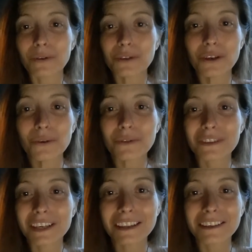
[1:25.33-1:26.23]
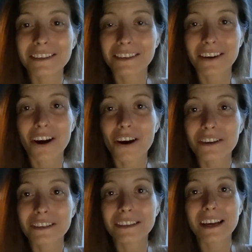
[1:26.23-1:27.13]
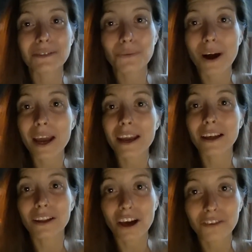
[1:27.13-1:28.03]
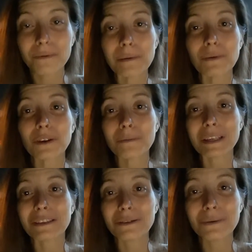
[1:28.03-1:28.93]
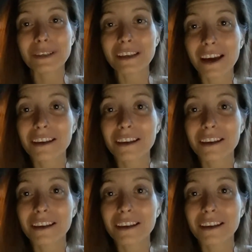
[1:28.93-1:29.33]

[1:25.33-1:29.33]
You don't see these scars, and that's why a lot of people commit suicide.